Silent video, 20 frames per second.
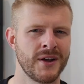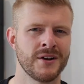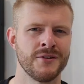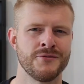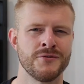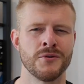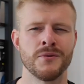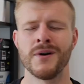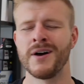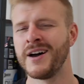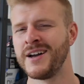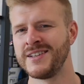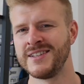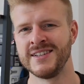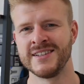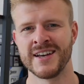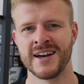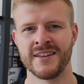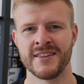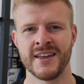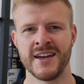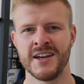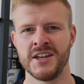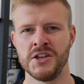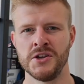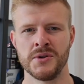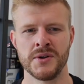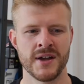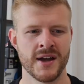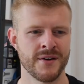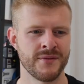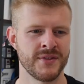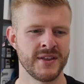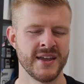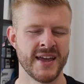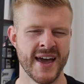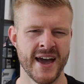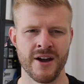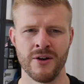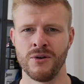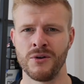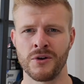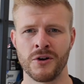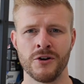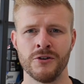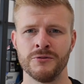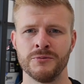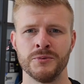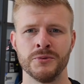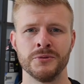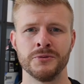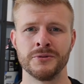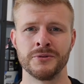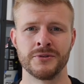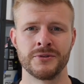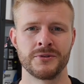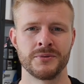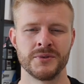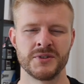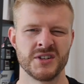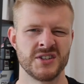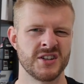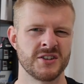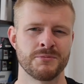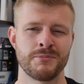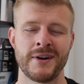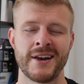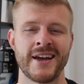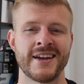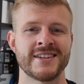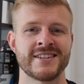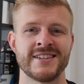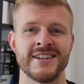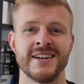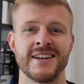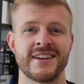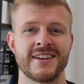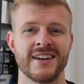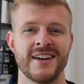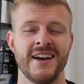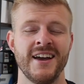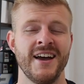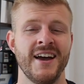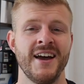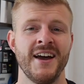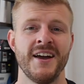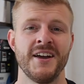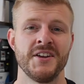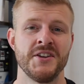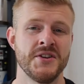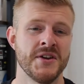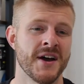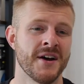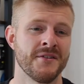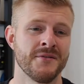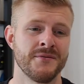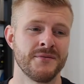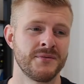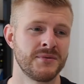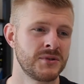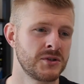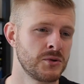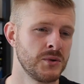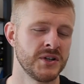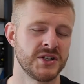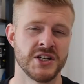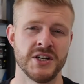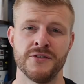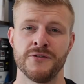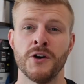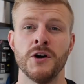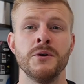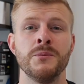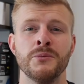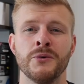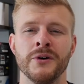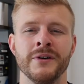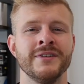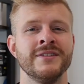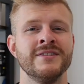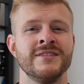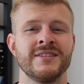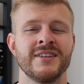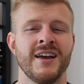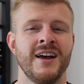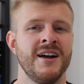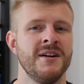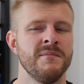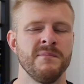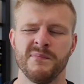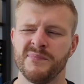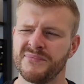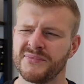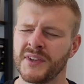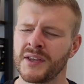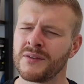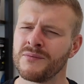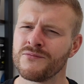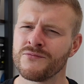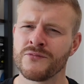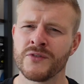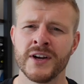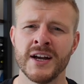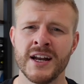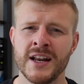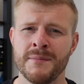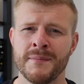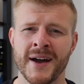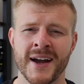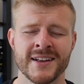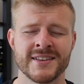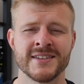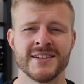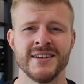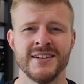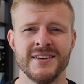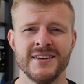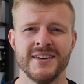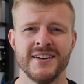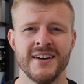kind of varieties out there. You have the aero golf balls, which are just plastic. You have squishy foam ones. Doesn't really matter.